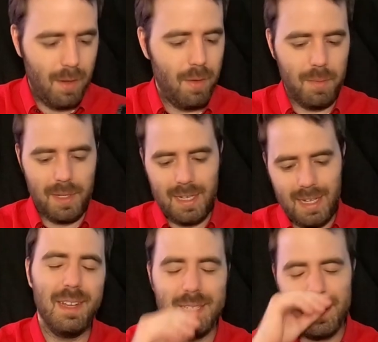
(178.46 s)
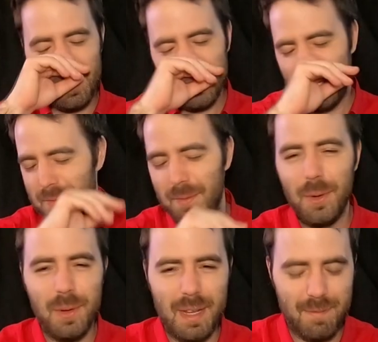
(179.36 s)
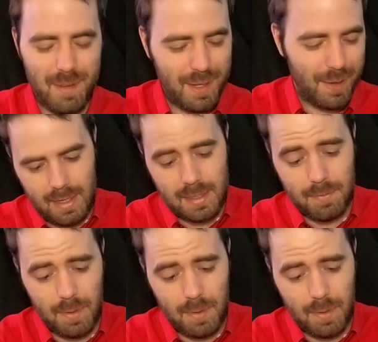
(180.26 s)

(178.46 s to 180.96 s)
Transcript: Oh my God, it smells like fruit and vinegar. It's